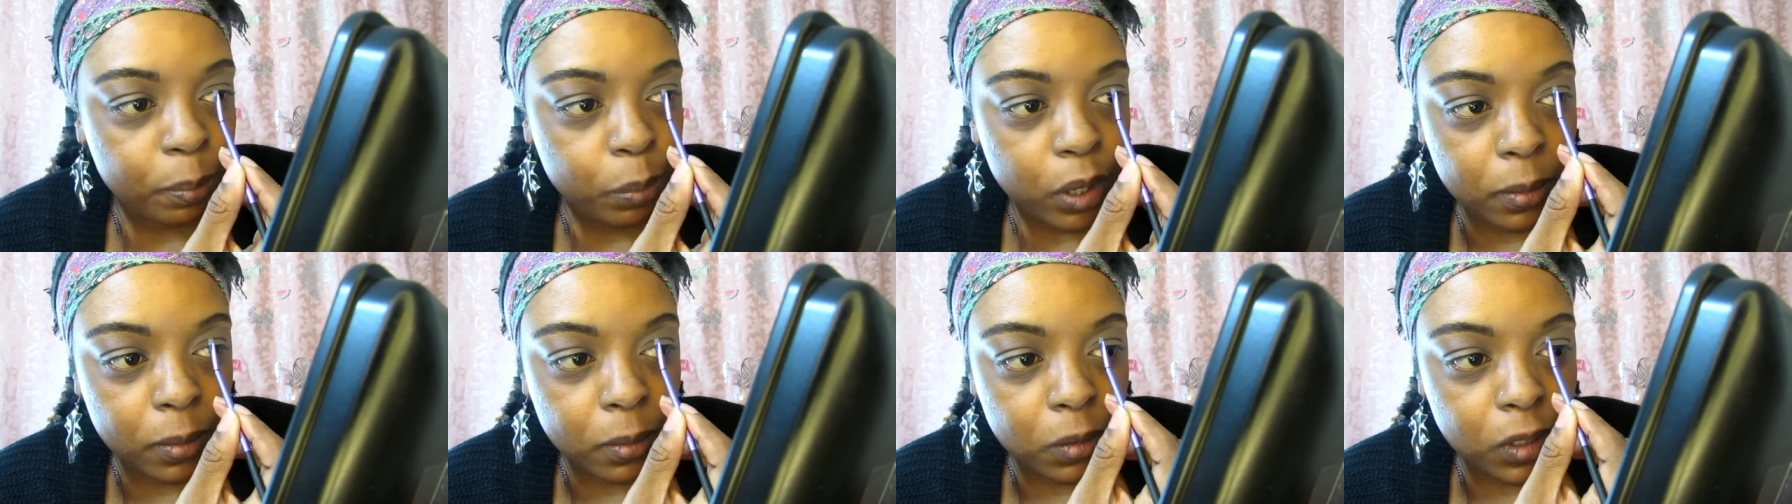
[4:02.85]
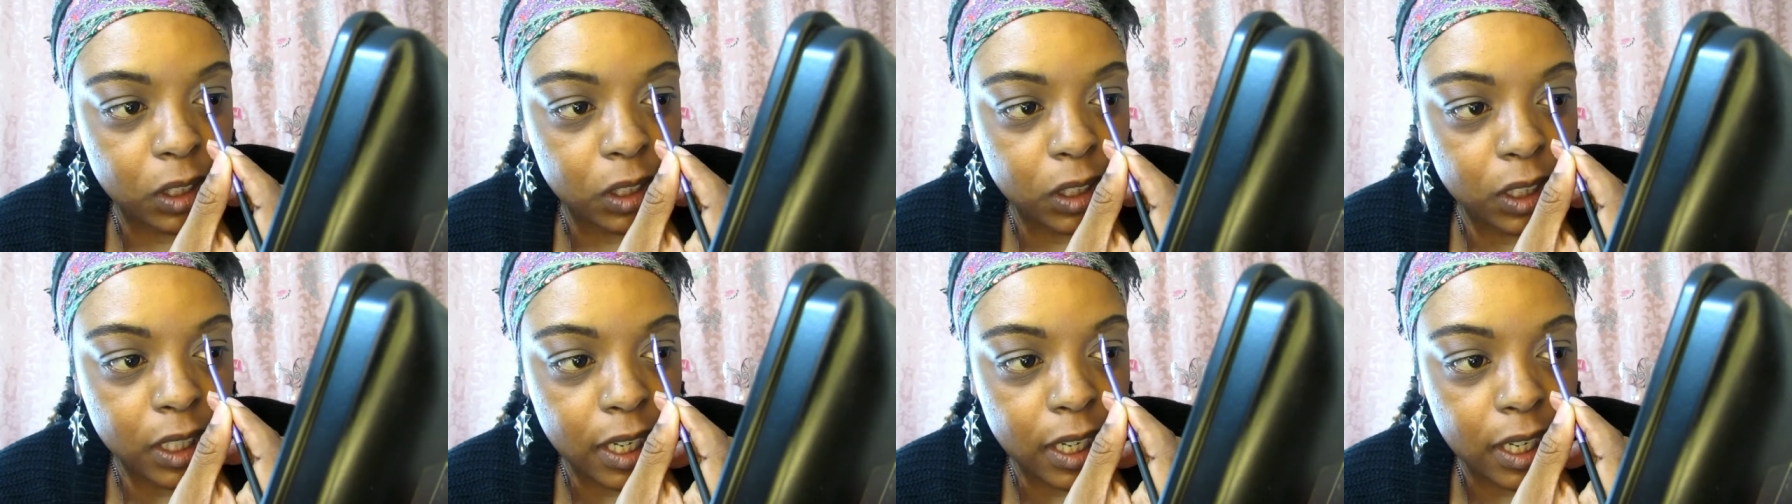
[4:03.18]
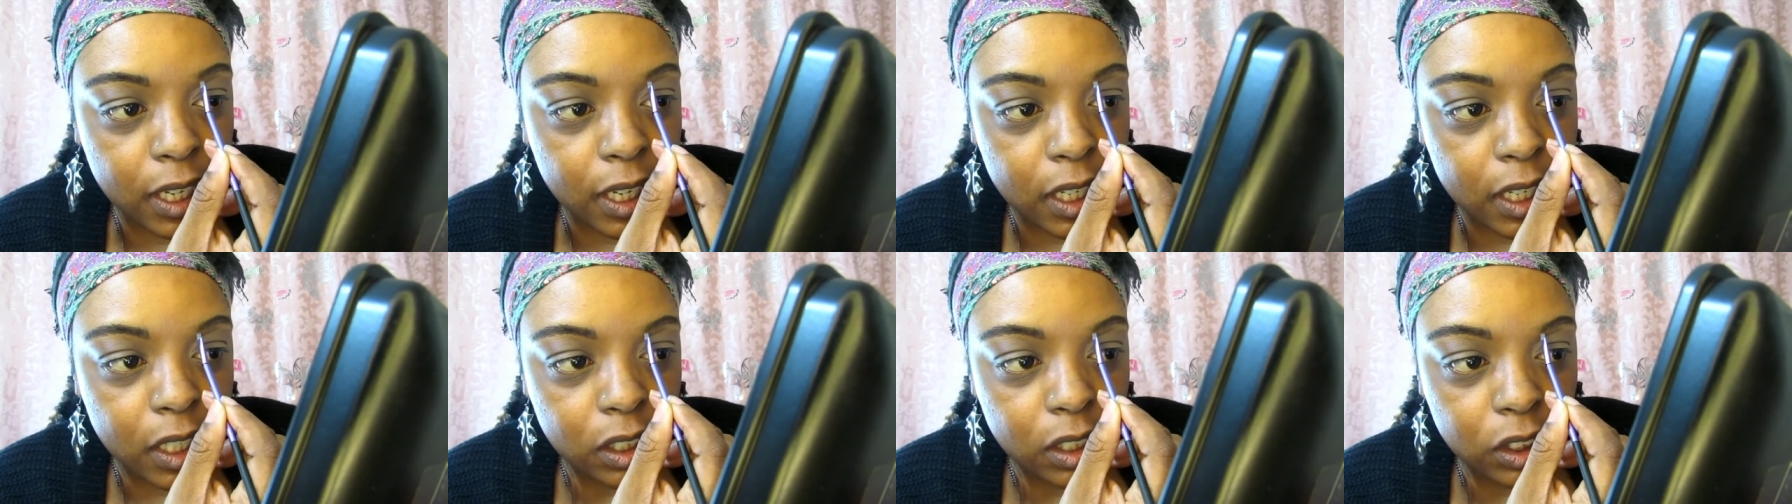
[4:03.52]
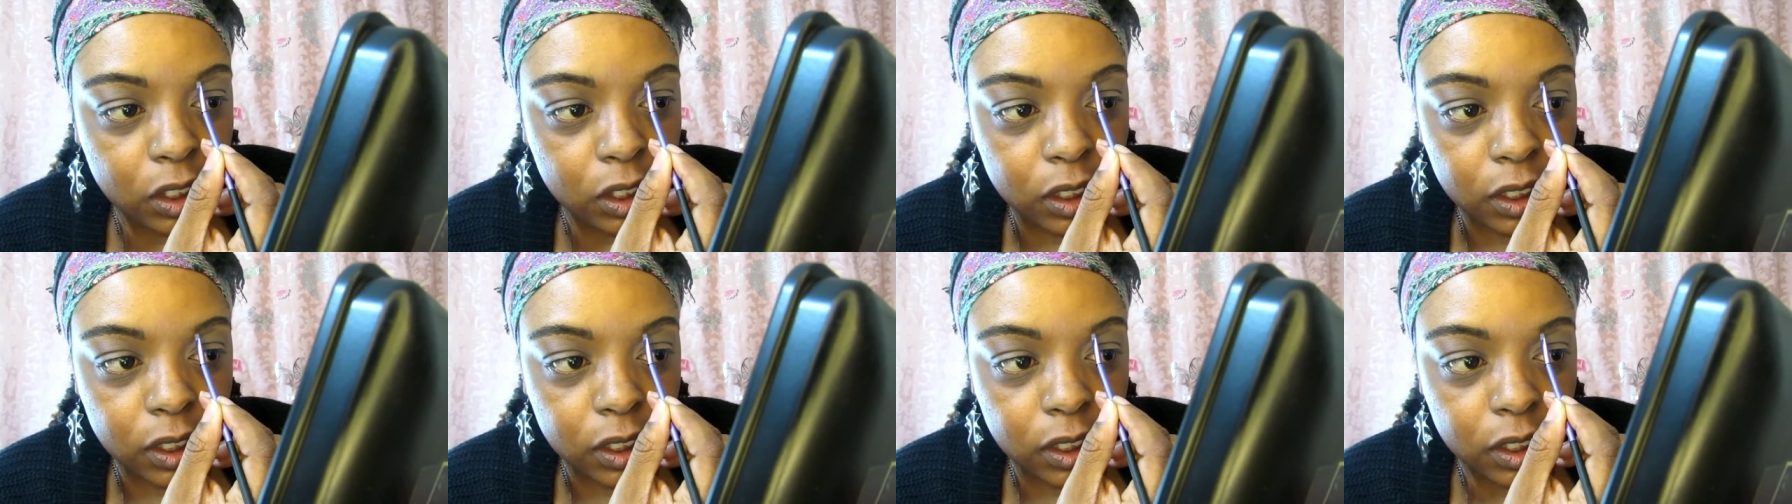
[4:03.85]
probably can
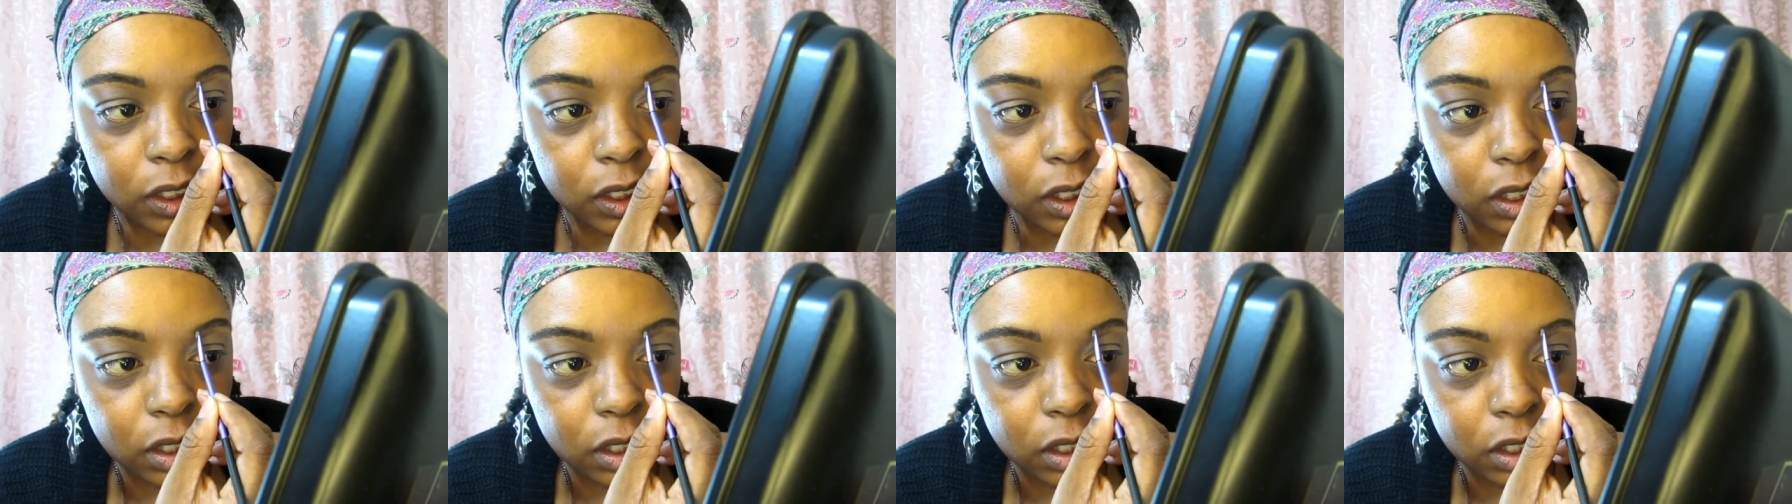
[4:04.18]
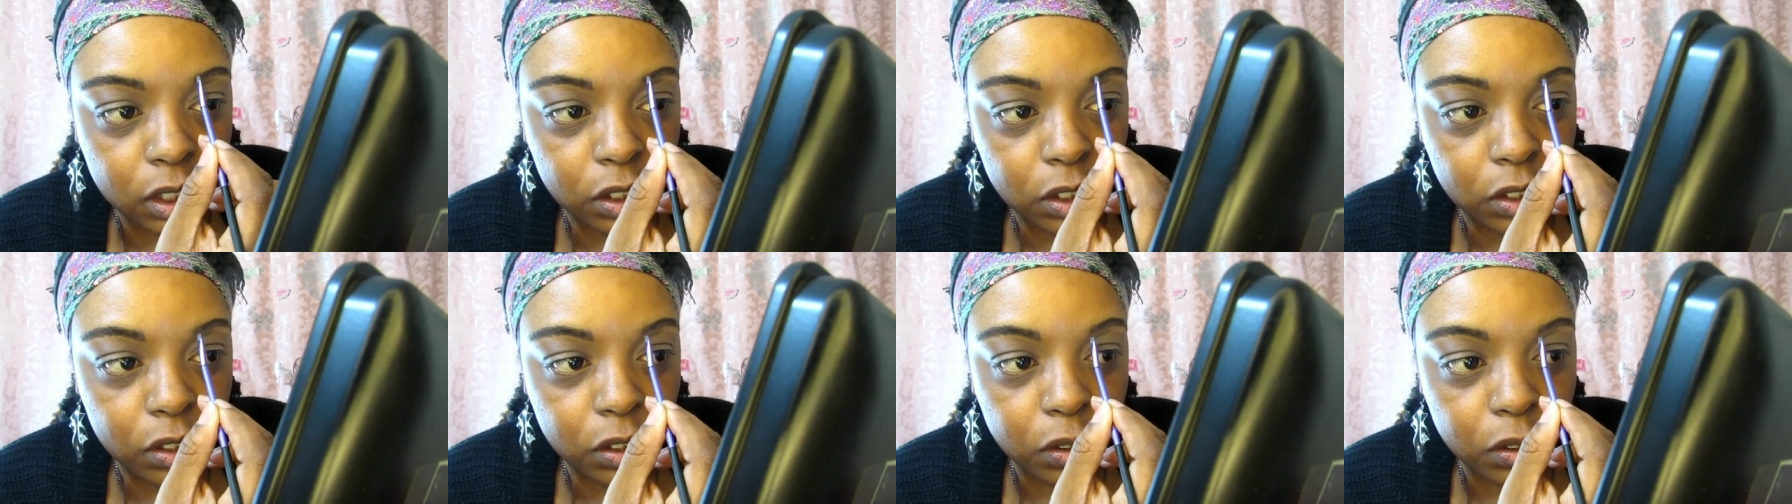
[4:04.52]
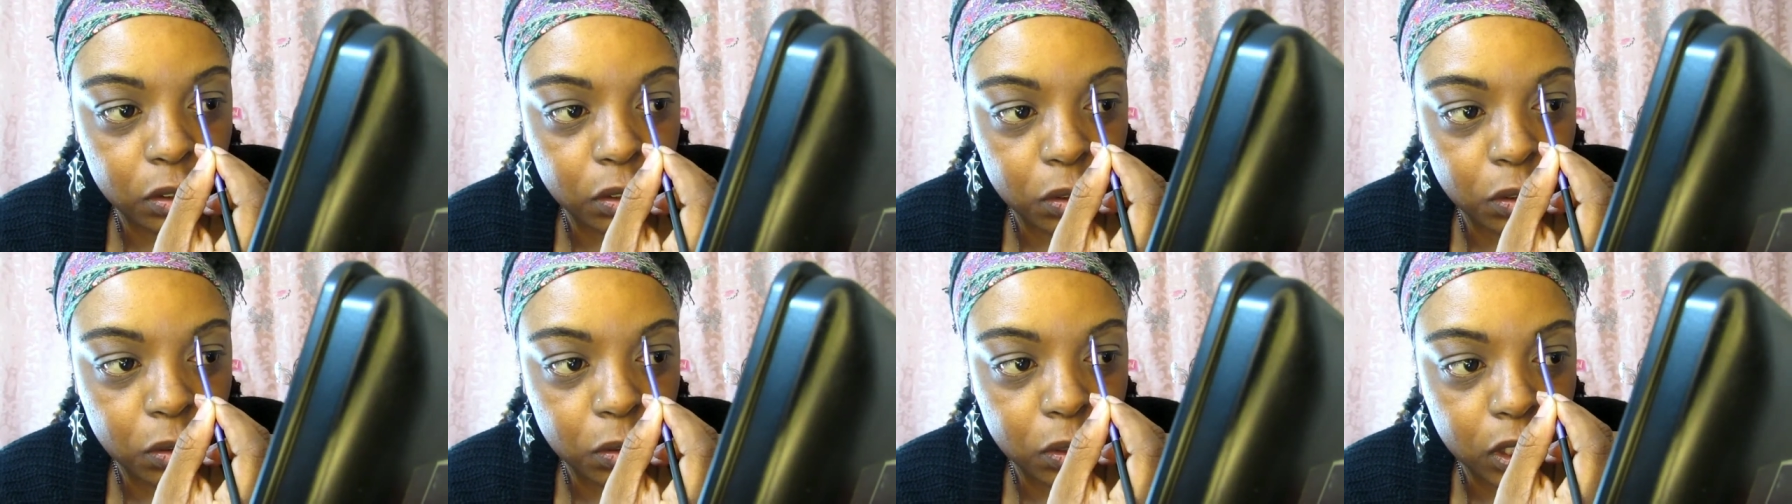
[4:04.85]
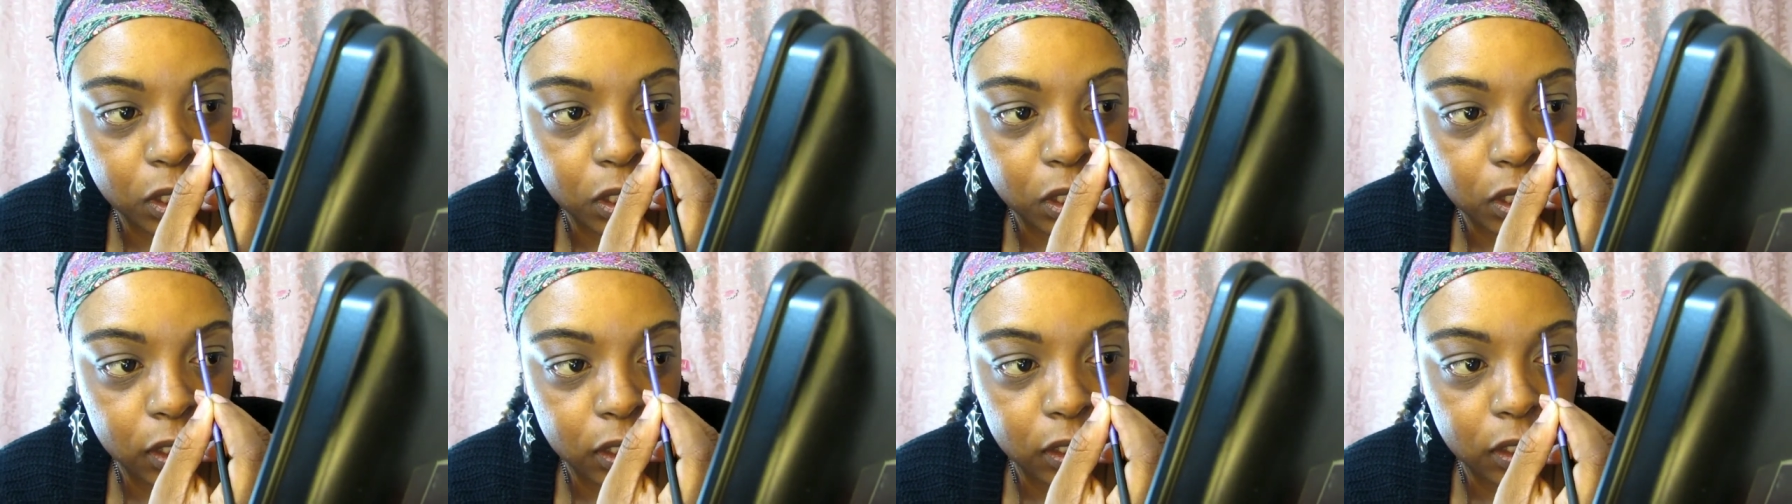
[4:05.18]
just do
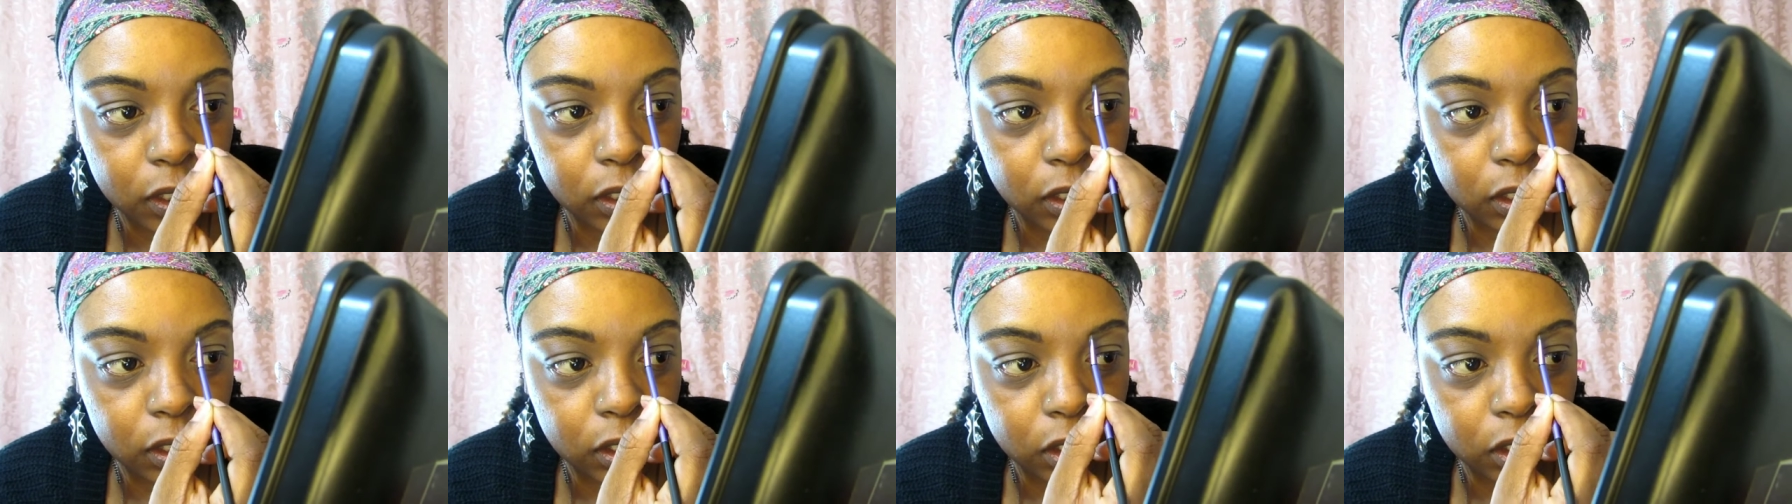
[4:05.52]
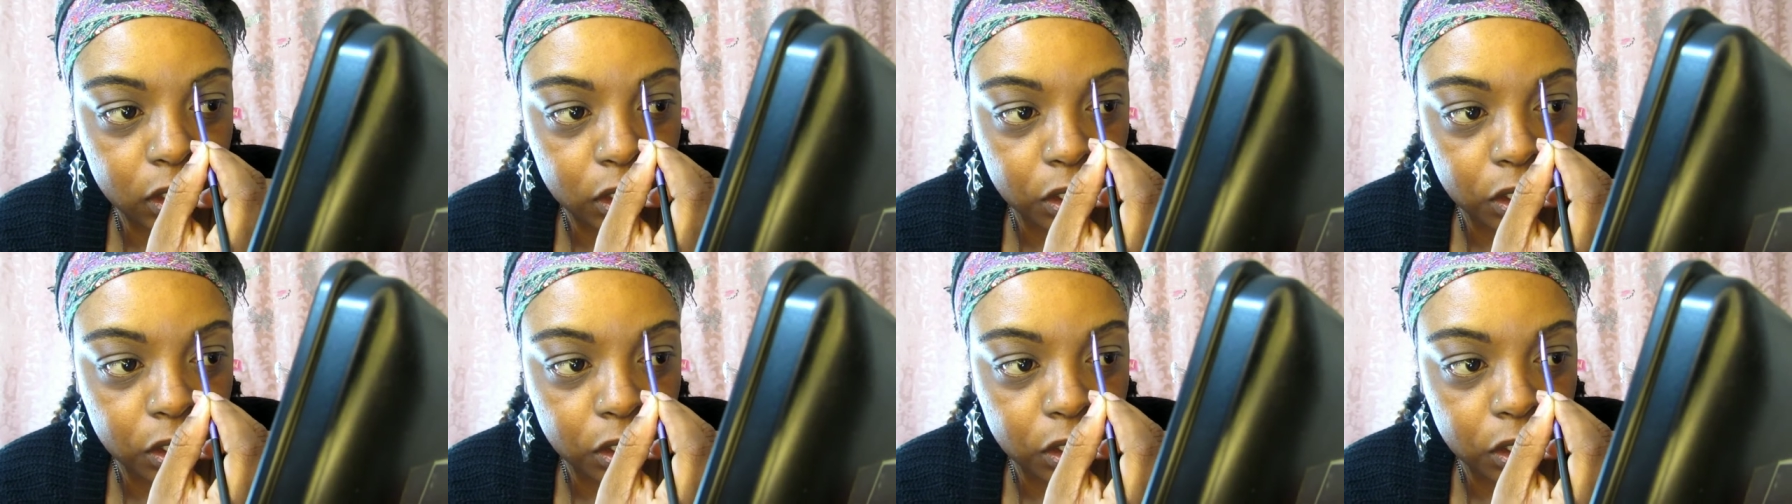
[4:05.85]
one,